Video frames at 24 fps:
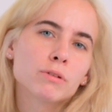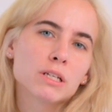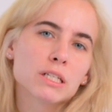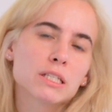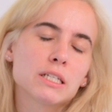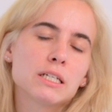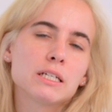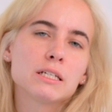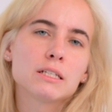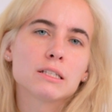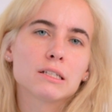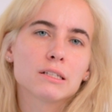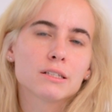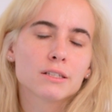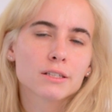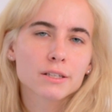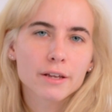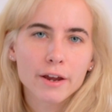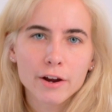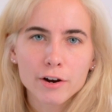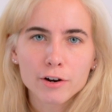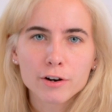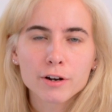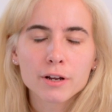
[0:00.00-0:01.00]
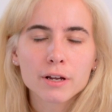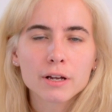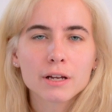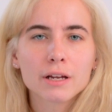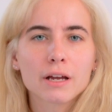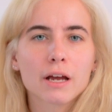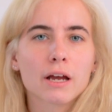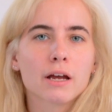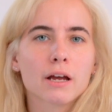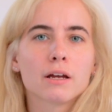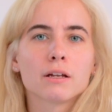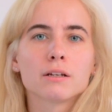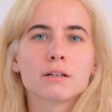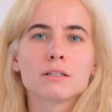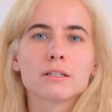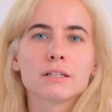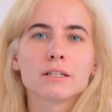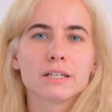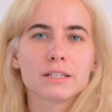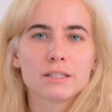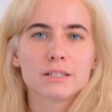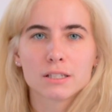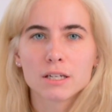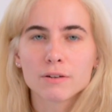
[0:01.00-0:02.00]
disease is scary and
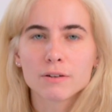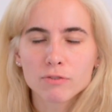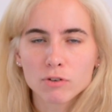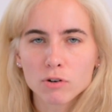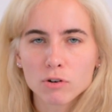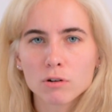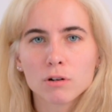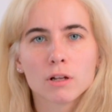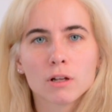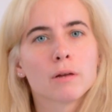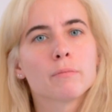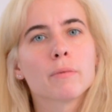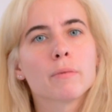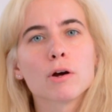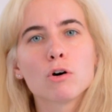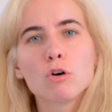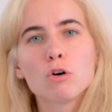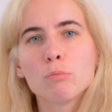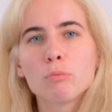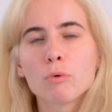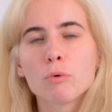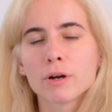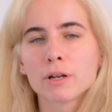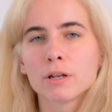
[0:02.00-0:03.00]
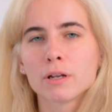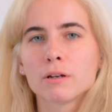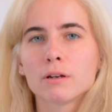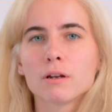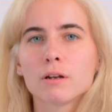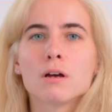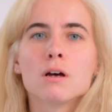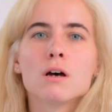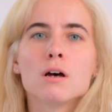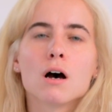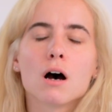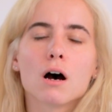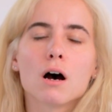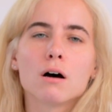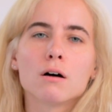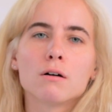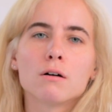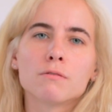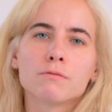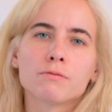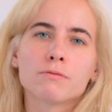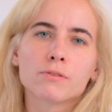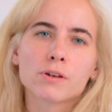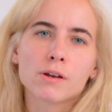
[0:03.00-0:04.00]
it's difficult, and my whole point
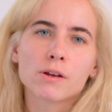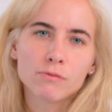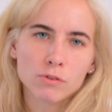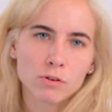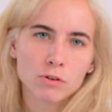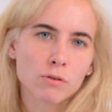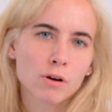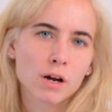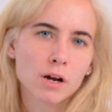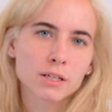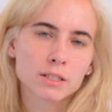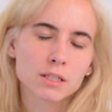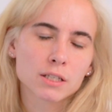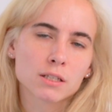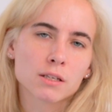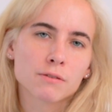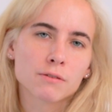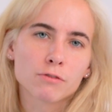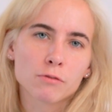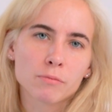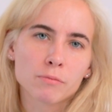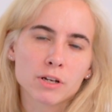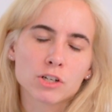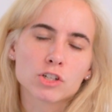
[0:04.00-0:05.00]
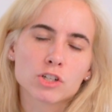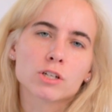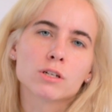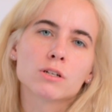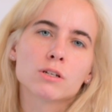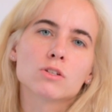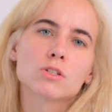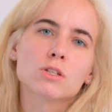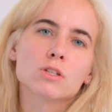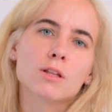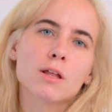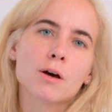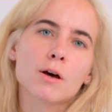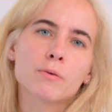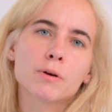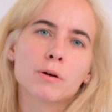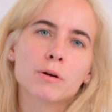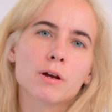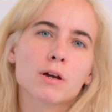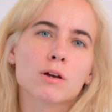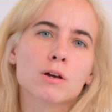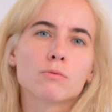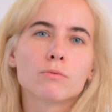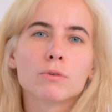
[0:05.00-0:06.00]
of giving you guys this information is so that
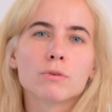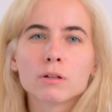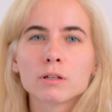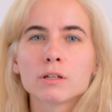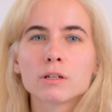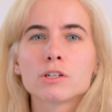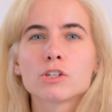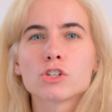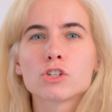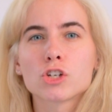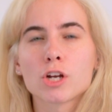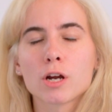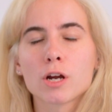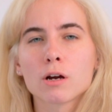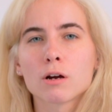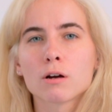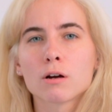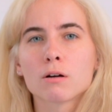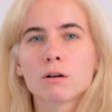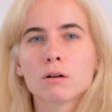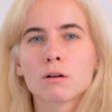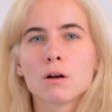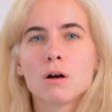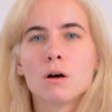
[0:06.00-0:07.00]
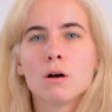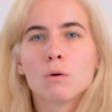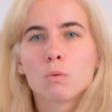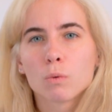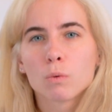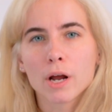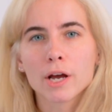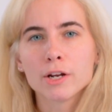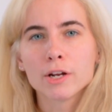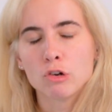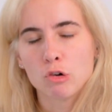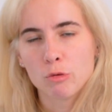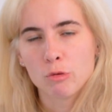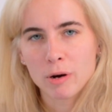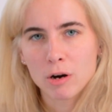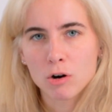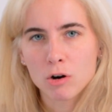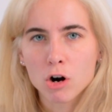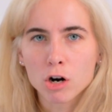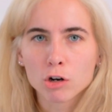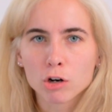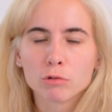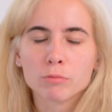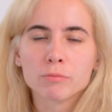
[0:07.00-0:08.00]
way I can really share what I know
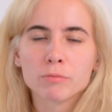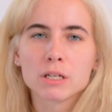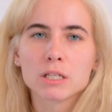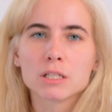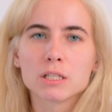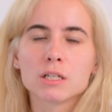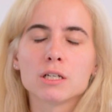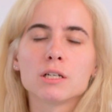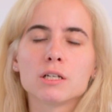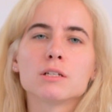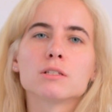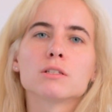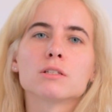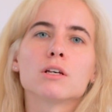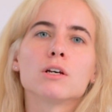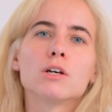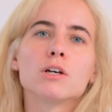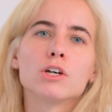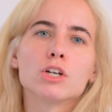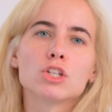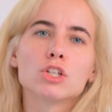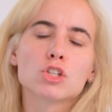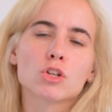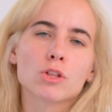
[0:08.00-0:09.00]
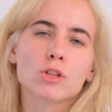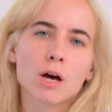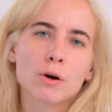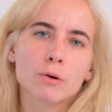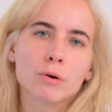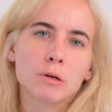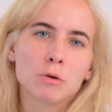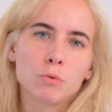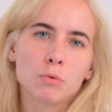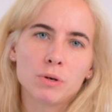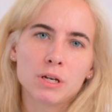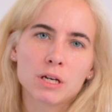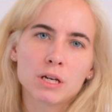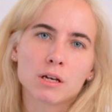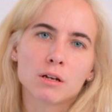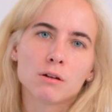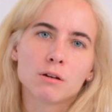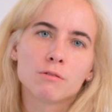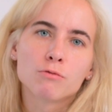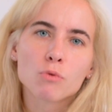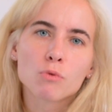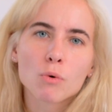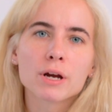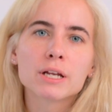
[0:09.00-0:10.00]
about heartworm disease, so that way we can
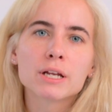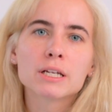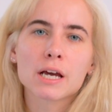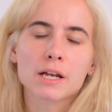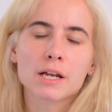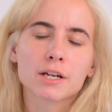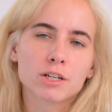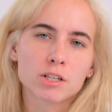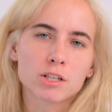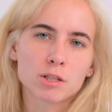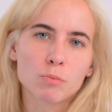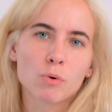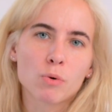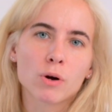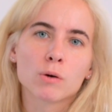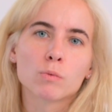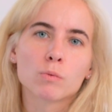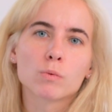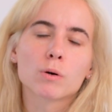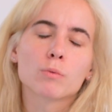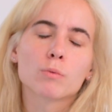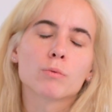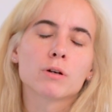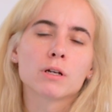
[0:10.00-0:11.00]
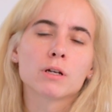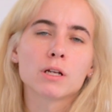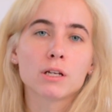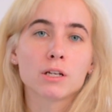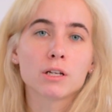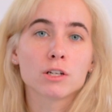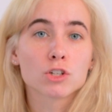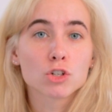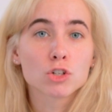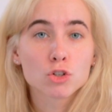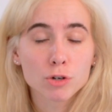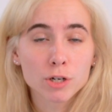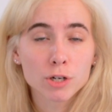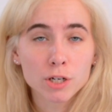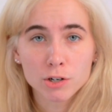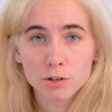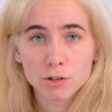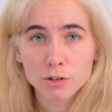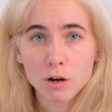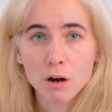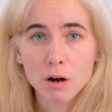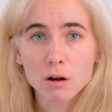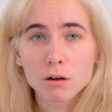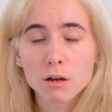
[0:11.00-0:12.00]
avoid getting to the point where we're needing to treat your
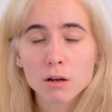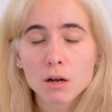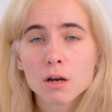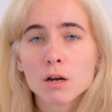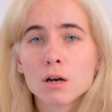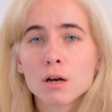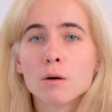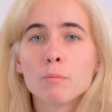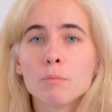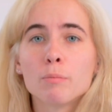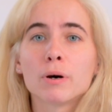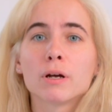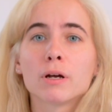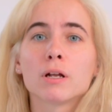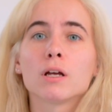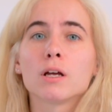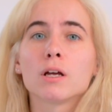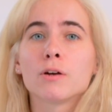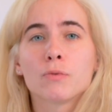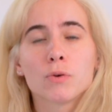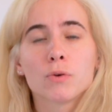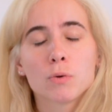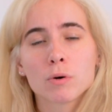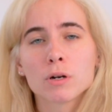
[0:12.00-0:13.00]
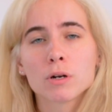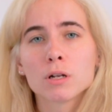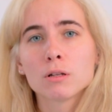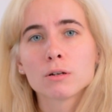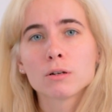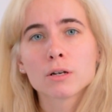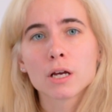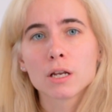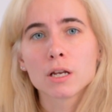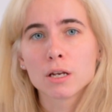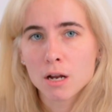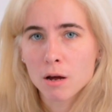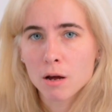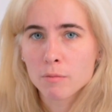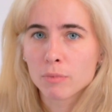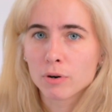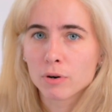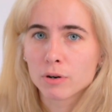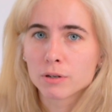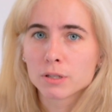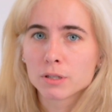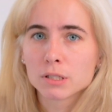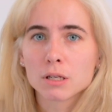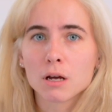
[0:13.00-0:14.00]
dog. But if we want to look at
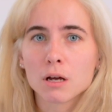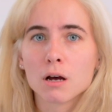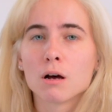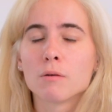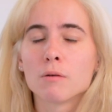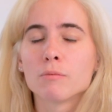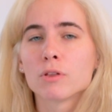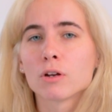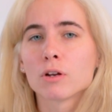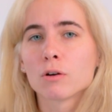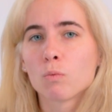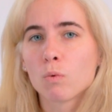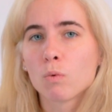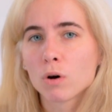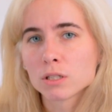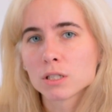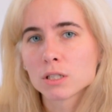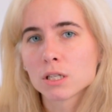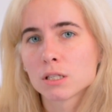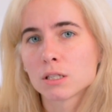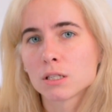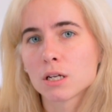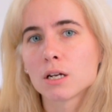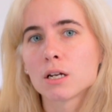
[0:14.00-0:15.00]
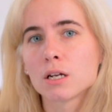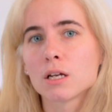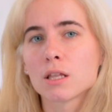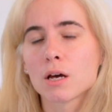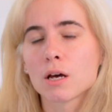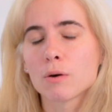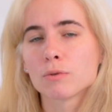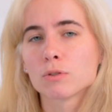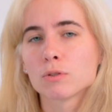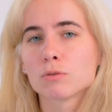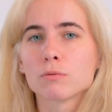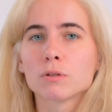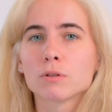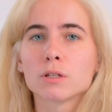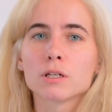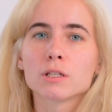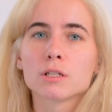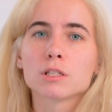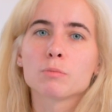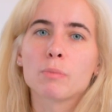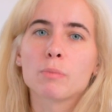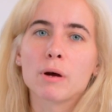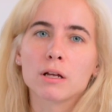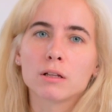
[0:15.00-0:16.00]
numbers, there was a study that was
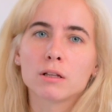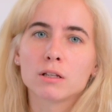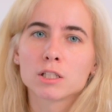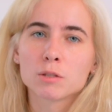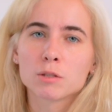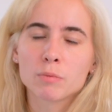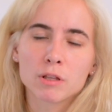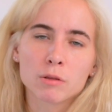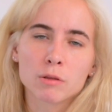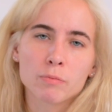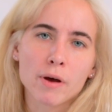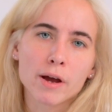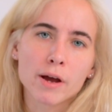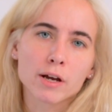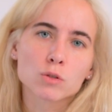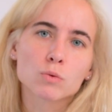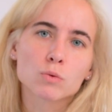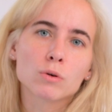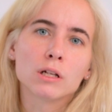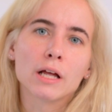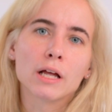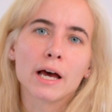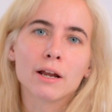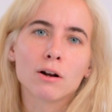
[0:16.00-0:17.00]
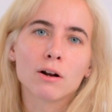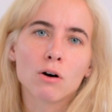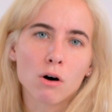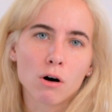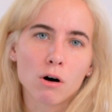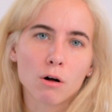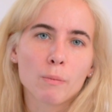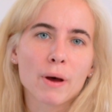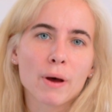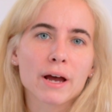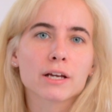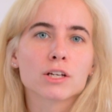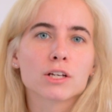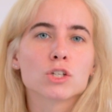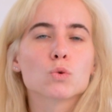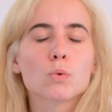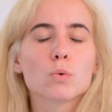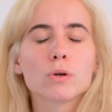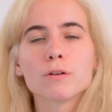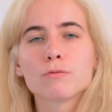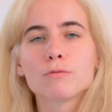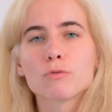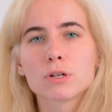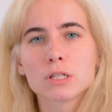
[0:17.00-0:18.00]
released by Elizabeth Maxwell et al. Back in
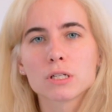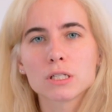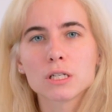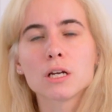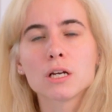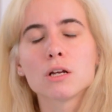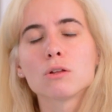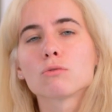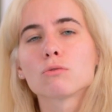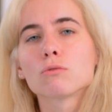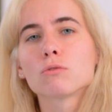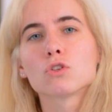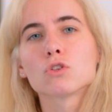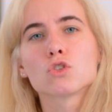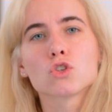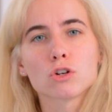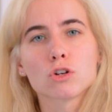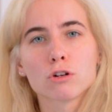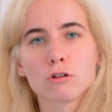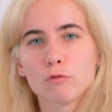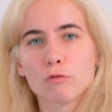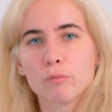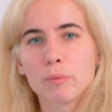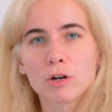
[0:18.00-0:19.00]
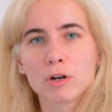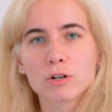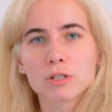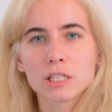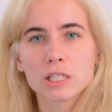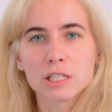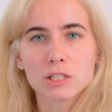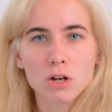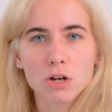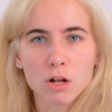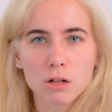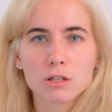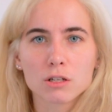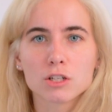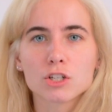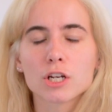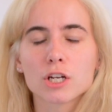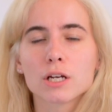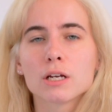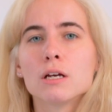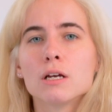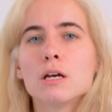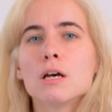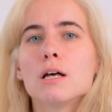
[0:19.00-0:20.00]
2014 through the Journal of
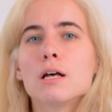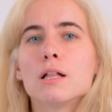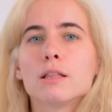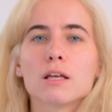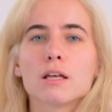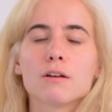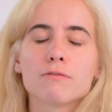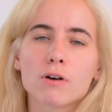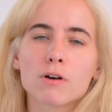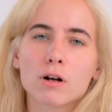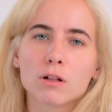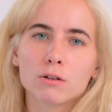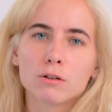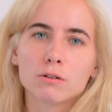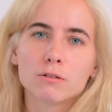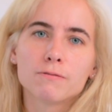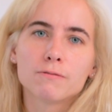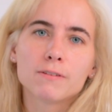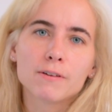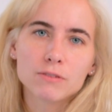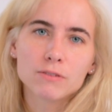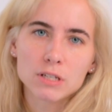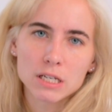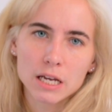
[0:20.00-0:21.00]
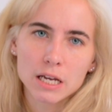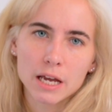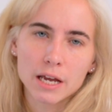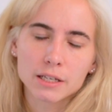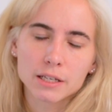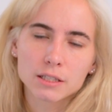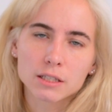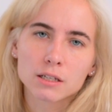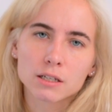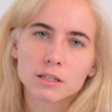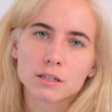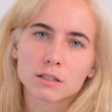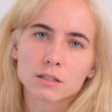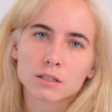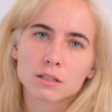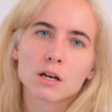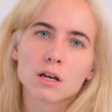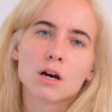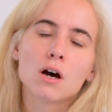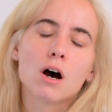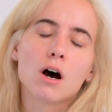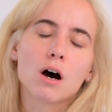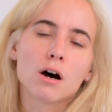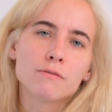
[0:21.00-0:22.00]
Parasitology. They followed 50 cases
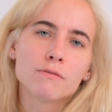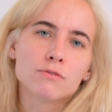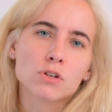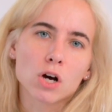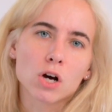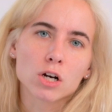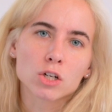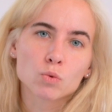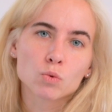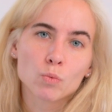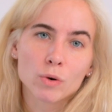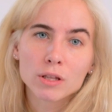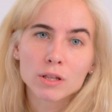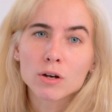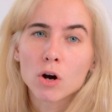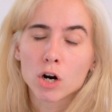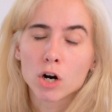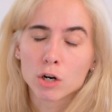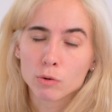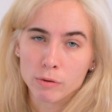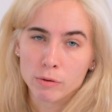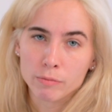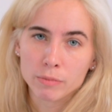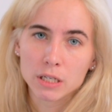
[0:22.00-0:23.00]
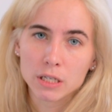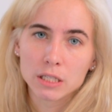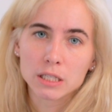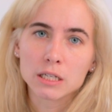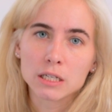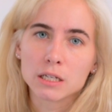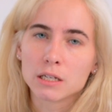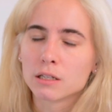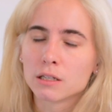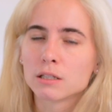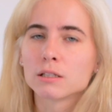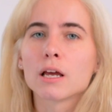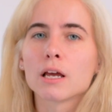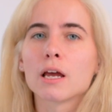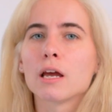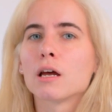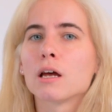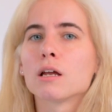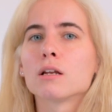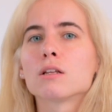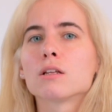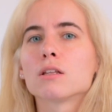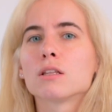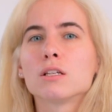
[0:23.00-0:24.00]
of dogs with heartworm disease,
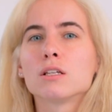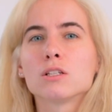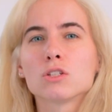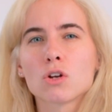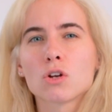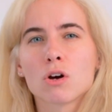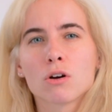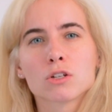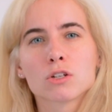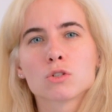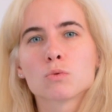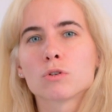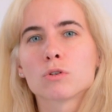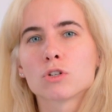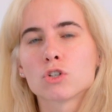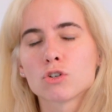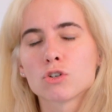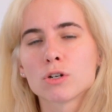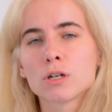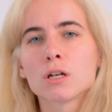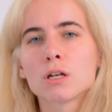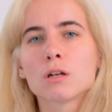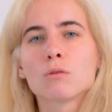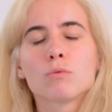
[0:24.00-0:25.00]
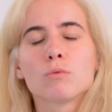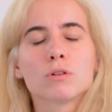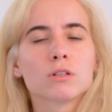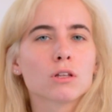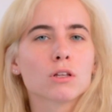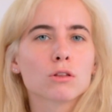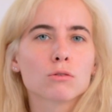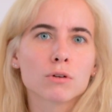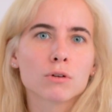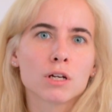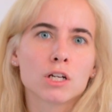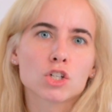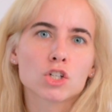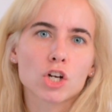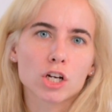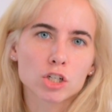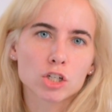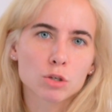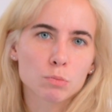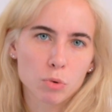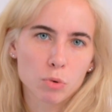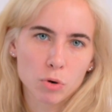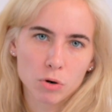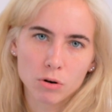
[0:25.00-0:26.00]
and these dogs were treated with the
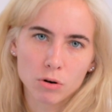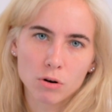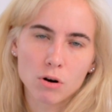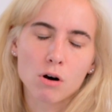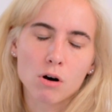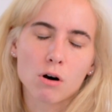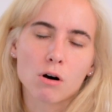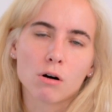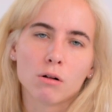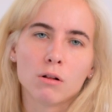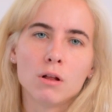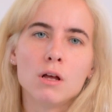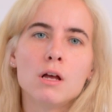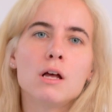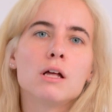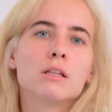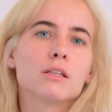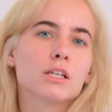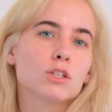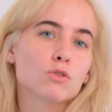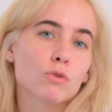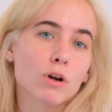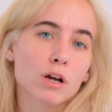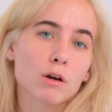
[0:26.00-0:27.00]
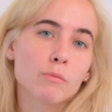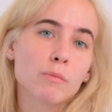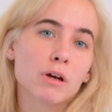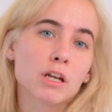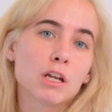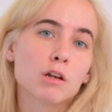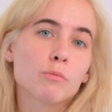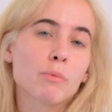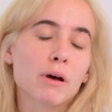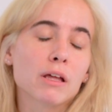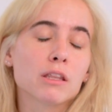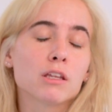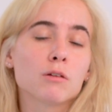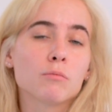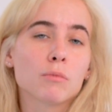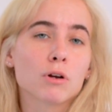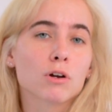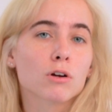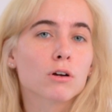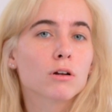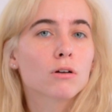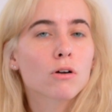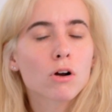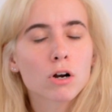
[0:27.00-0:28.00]
3-injection protocol that's recommended by the
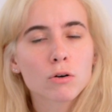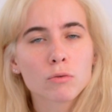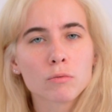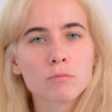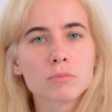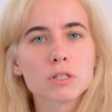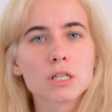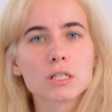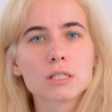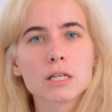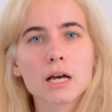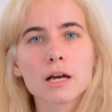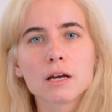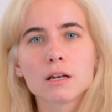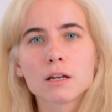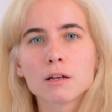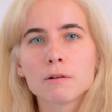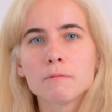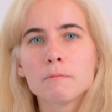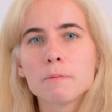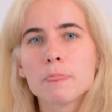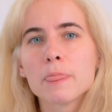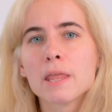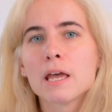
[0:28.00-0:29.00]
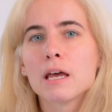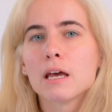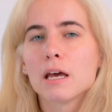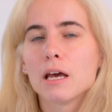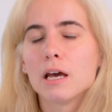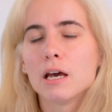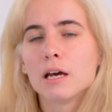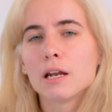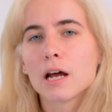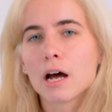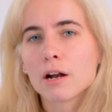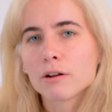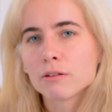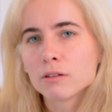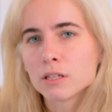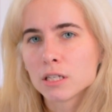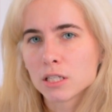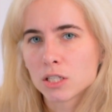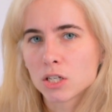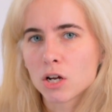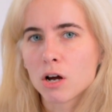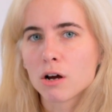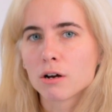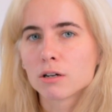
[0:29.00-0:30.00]
American Heartworm Society. And out of
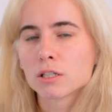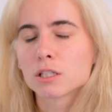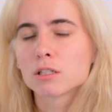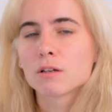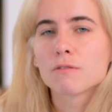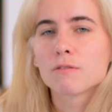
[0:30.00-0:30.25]
these dogs,